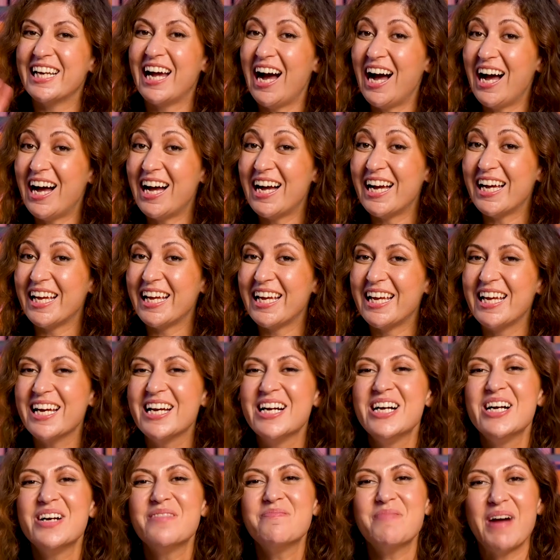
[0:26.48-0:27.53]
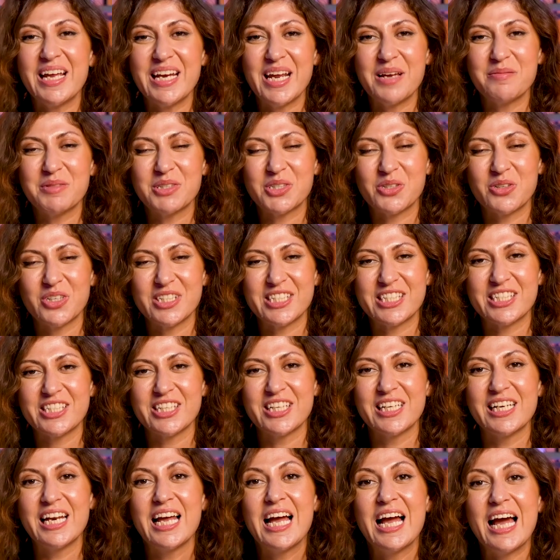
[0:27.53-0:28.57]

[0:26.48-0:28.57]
hi, my name is Crystal